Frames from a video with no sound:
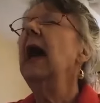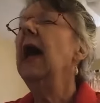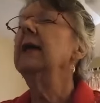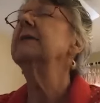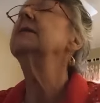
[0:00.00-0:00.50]

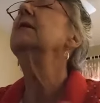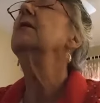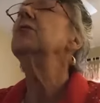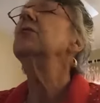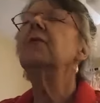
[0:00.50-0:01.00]
as
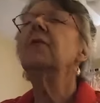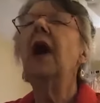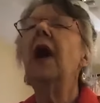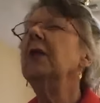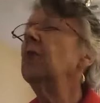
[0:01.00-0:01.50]

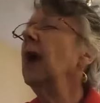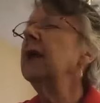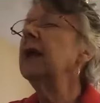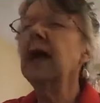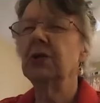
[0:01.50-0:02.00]
divine
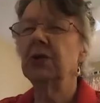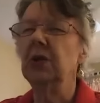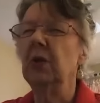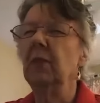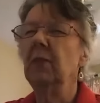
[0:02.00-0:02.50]
right
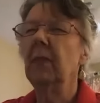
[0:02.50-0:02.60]
action.